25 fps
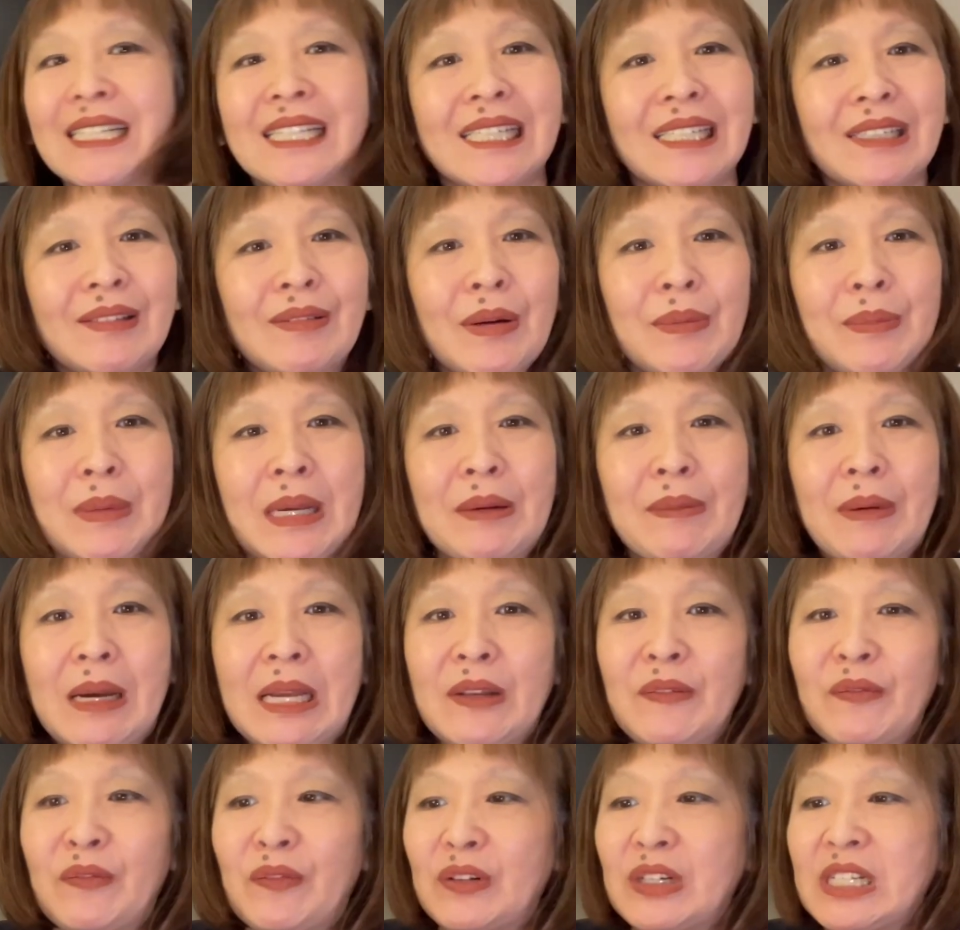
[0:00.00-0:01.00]
while we
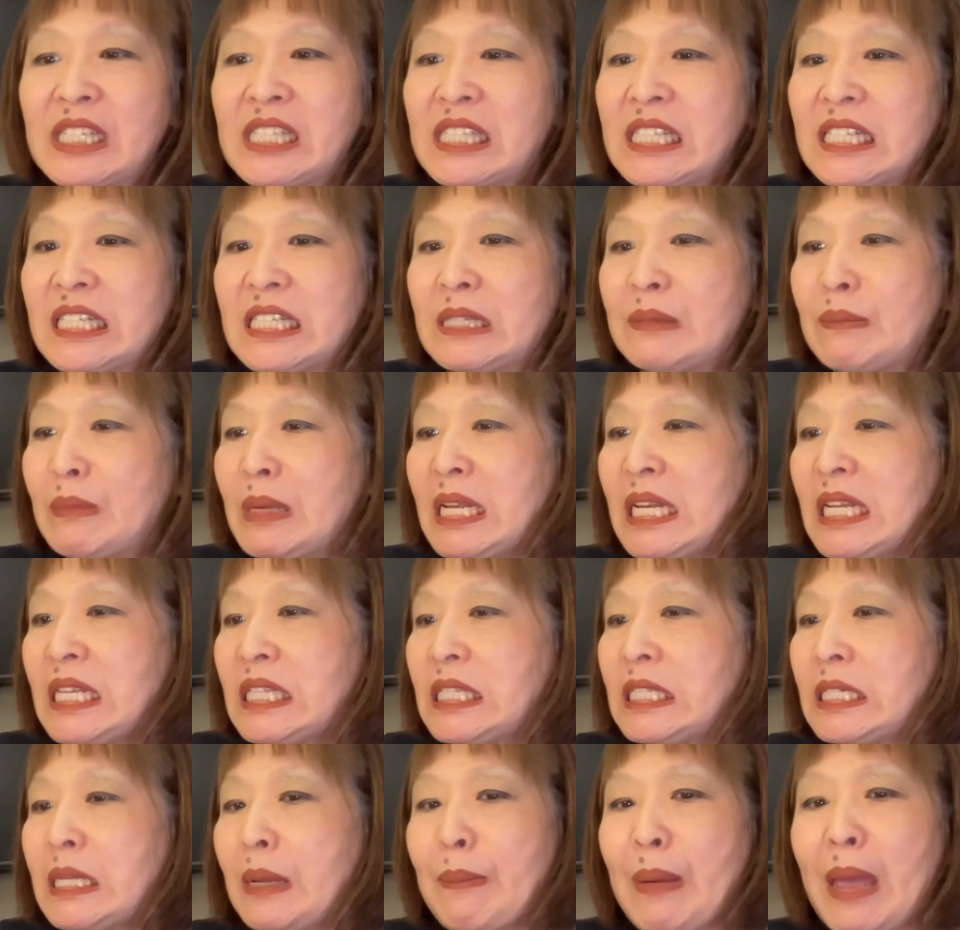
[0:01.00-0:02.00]
wait for 6
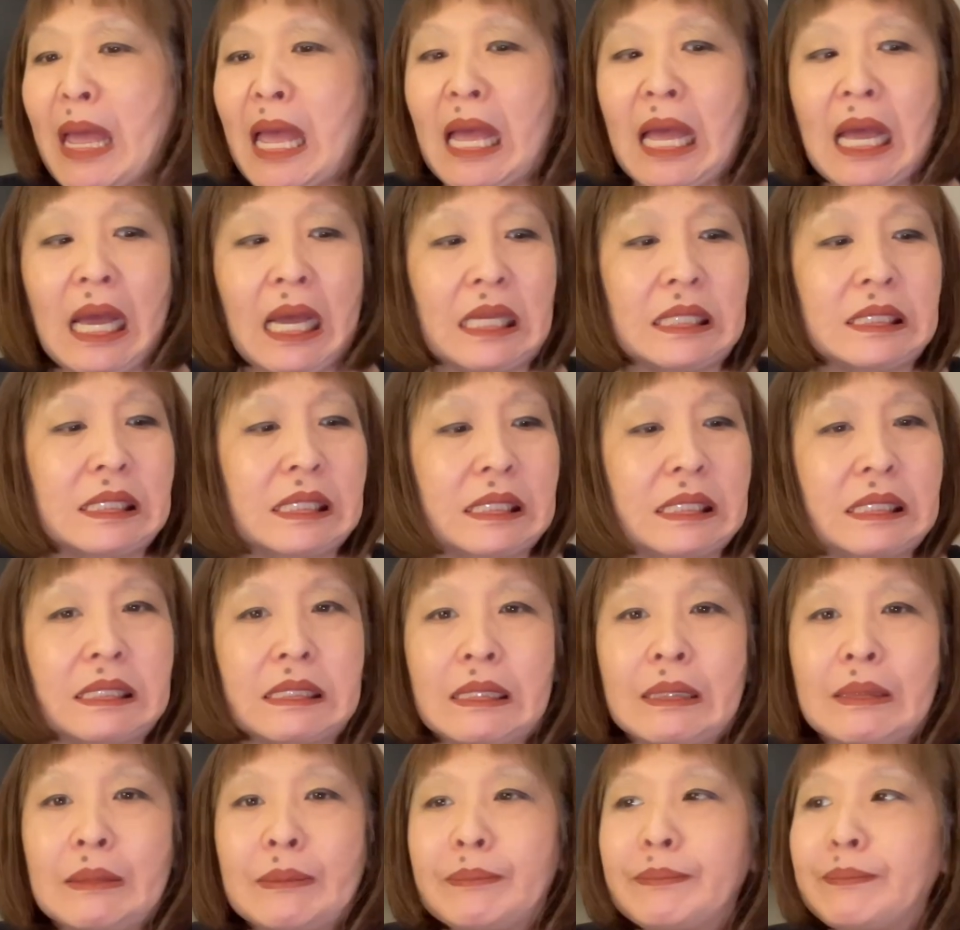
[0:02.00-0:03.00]
minutes to pass?